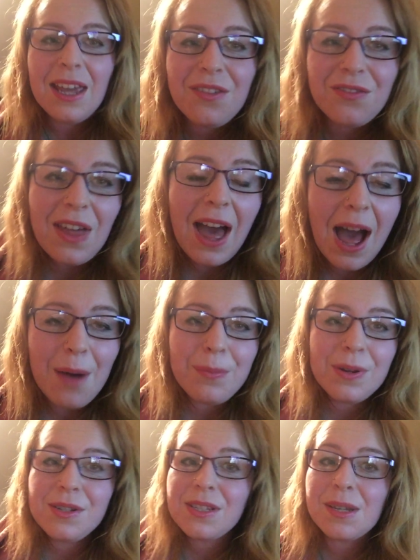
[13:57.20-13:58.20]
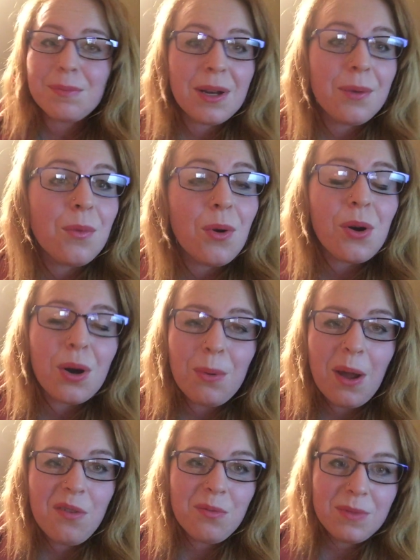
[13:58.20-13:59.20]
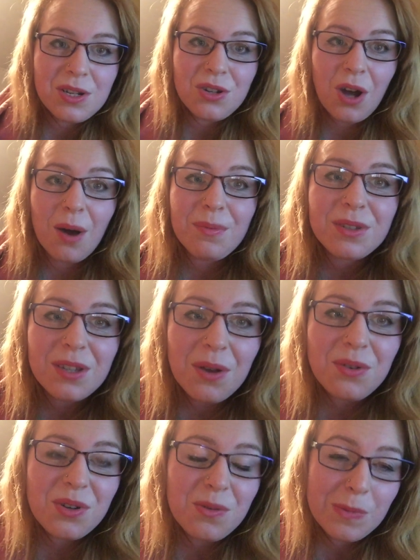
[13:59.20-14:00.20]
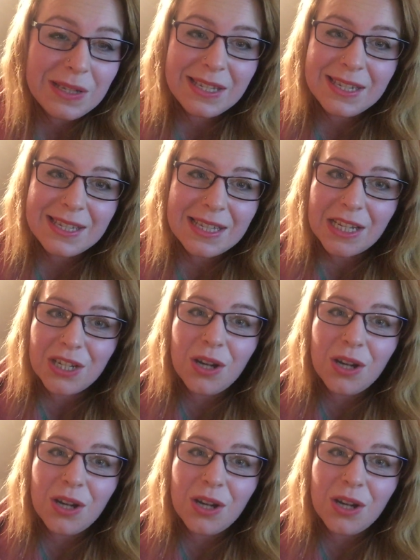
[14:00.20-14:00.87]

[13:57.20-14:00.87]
If that happens, simply walk away from the shop. Don't do business in the